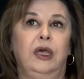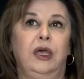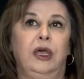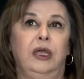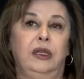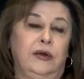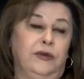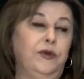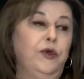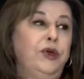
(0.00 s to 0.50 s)

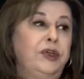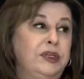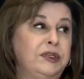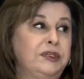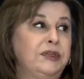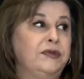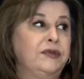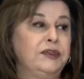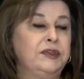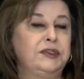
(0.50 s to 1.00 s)
and
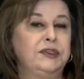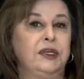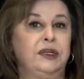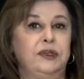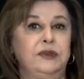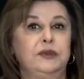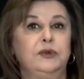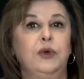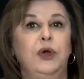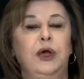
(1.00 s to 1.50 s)
avoidance of the sun
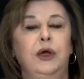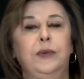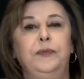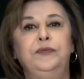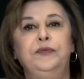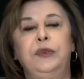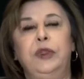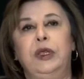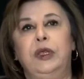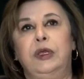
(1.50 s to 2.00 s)
as well.
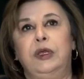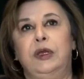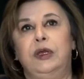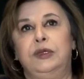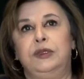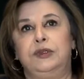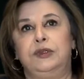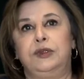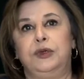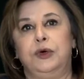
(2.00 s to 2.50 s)

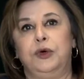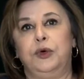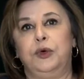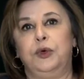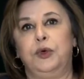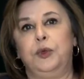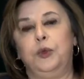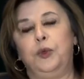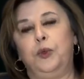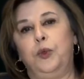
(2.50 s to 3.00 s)

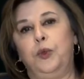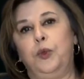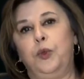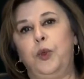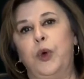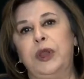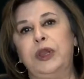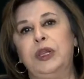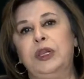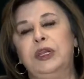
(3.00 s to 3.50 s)
So
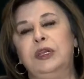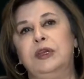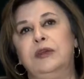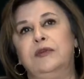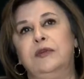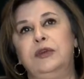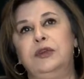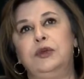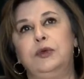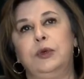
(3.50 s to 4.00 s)
when an
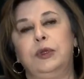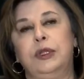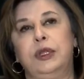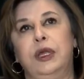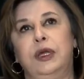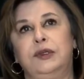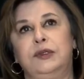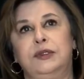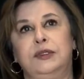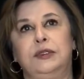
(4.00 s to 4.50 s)
individual
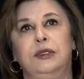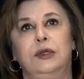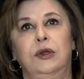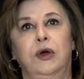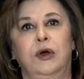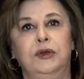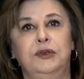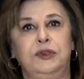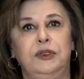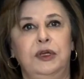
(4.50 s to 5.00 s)
gets the
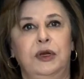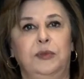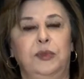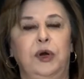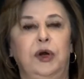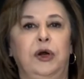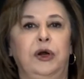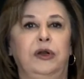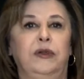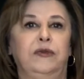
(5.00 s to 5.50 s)
nausea
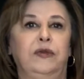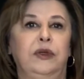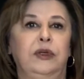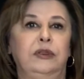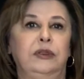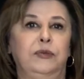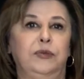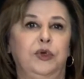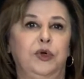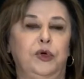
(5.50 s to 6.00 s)
part of
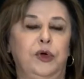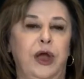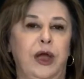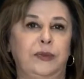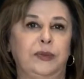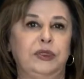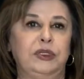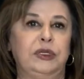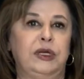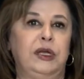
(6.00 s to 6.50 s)
it, the poor
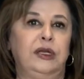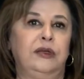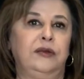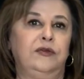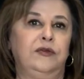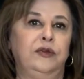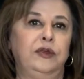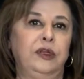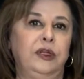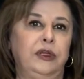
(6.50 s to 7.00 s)
appetite and
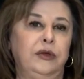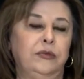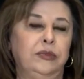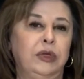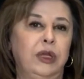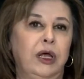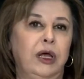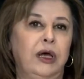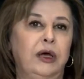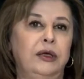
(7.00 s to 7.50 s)
feeling
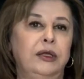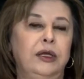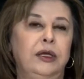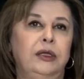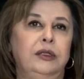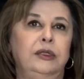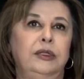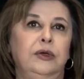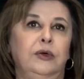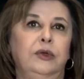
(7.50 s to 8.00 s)
blah,
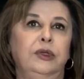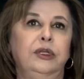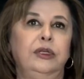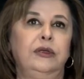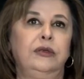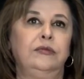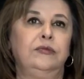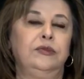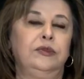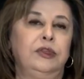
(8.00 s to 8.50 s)
the
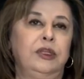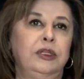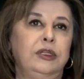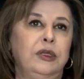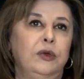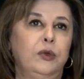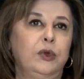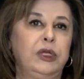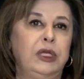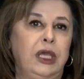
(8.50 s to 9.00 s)
only thing
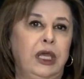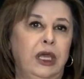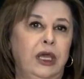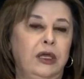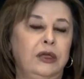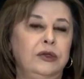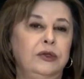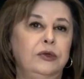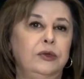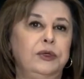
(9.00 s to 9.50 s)
that we
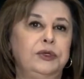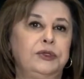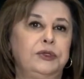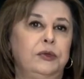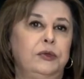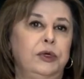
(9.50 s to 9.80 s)
can do is to